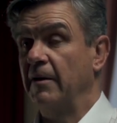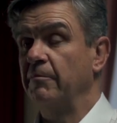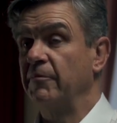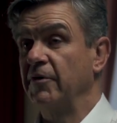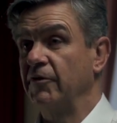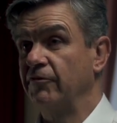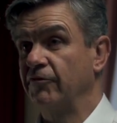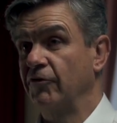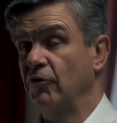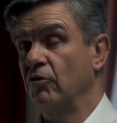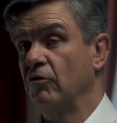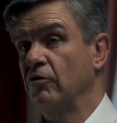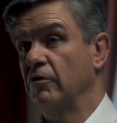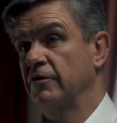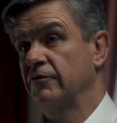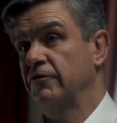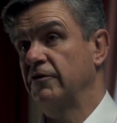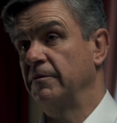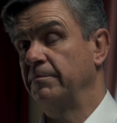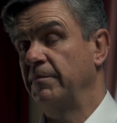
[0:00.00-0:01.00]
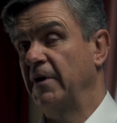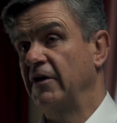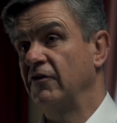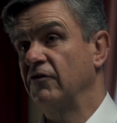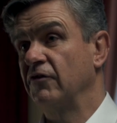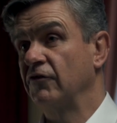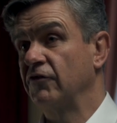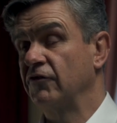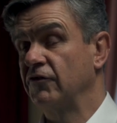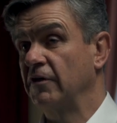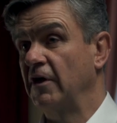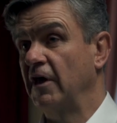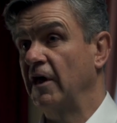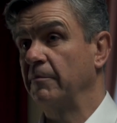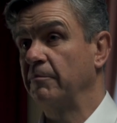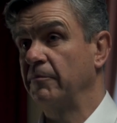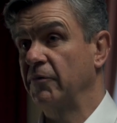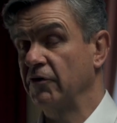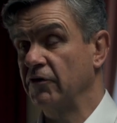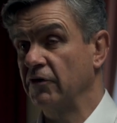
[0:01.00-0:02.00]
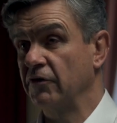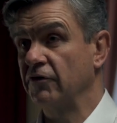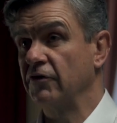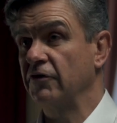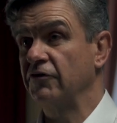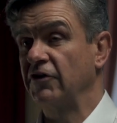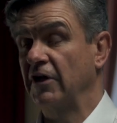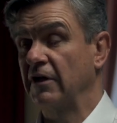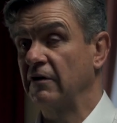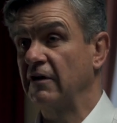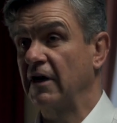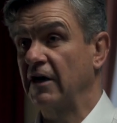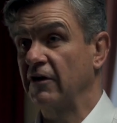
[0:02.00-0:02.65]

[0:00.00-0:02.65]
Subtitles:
before the patient's put under general